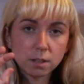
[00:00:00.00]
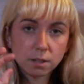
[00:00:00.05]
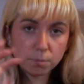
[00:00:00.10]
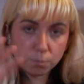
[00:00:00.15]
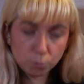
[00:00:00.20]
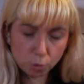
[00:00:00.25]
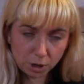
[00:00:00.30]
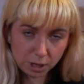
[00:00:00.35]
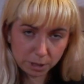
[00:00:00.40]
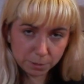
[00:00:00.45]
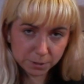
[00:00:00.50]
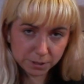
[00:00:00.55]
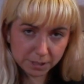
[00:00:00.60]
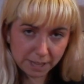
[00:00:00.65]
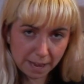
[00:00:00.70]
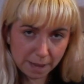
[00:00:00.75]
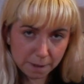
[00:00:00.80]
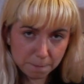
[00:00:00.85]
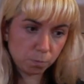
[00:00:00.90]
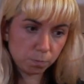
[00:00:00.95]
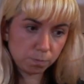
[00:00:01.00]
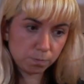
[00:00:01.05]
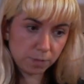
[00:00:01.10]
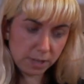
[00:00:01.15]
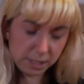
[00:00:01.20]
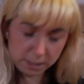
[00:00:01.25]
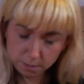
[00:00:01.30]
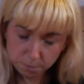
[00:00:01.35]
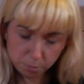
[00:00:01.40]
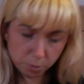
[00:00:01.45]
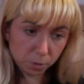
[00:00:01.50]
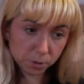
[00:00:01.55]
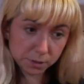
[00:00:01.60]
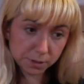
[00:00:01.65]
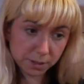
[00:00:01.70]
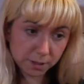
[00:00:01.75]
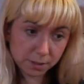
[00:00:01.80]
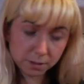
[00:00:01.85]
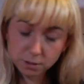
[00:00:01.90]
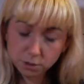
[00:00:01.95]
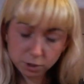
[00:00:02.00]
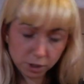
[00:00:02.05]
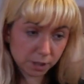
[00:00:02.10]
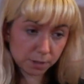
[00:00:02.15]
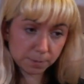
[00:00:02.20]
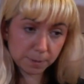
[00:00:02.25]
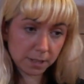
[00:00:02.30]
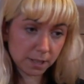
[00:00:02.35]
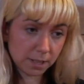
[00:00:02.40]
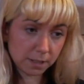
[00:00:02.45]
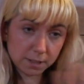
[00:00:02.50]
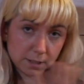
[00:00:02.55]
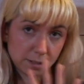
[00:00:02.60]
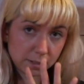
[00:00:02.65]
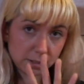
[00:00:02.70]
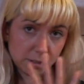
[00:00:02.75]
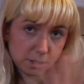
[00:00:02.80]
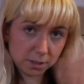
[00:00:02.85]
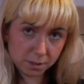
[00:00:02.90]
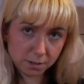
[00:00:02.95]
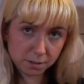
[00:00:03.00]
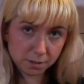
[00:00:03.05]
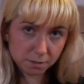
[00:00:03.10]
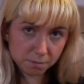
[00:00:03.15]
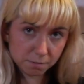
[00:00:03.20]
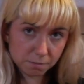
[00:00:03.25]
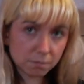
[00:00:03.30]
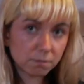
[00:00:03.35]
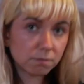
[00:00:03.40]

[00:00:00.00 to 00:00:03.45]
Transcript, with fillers: Morali was gay. It's important, trust me, this isn't just...